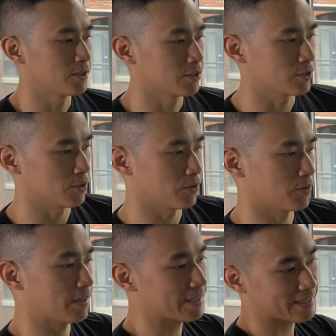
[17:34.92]
So
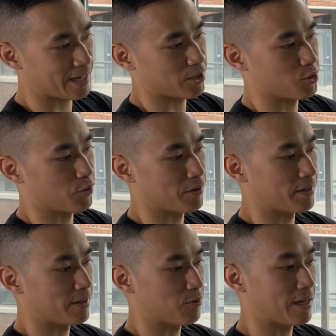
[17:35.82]
the next
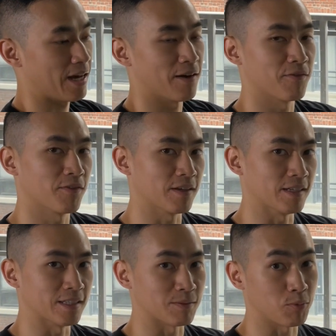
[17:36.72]
category that we have
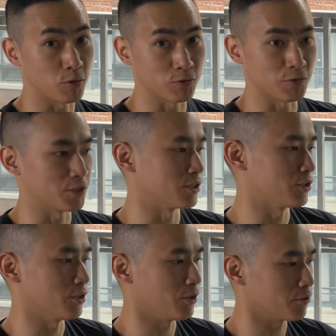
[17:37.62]
is pros versus
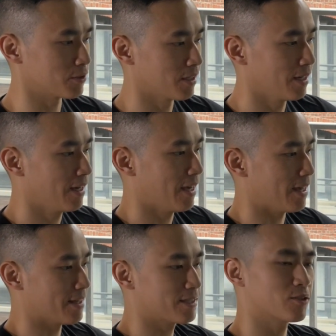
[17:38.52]
Joes.
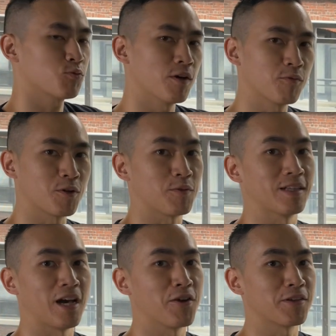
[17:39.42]
And this is one where we
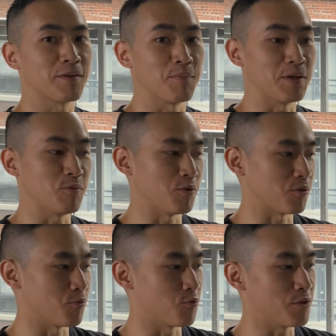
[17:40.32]
allow you to compete with
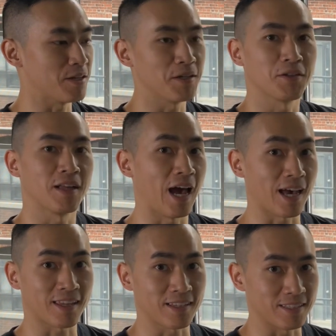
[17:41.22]
real
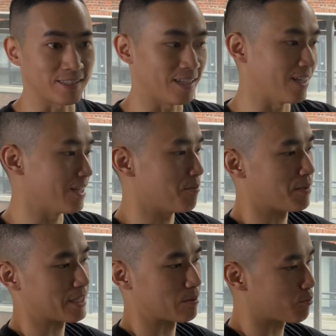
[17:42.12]
athletes,
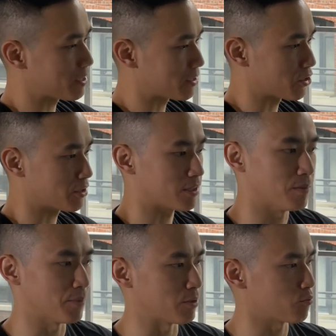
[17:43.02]
Olympic sprinters,
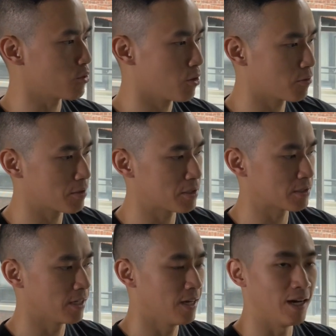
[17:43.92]
Olympic
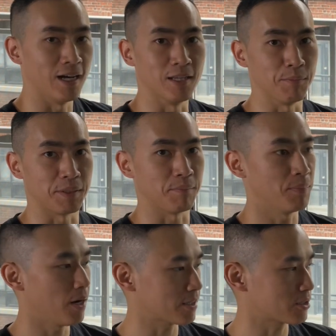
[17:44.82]
rowers, Olympic
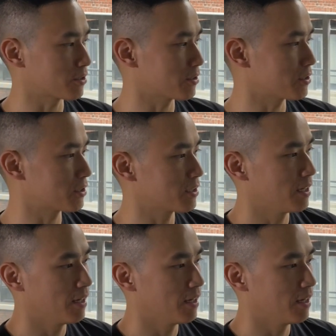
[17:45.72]
boxers.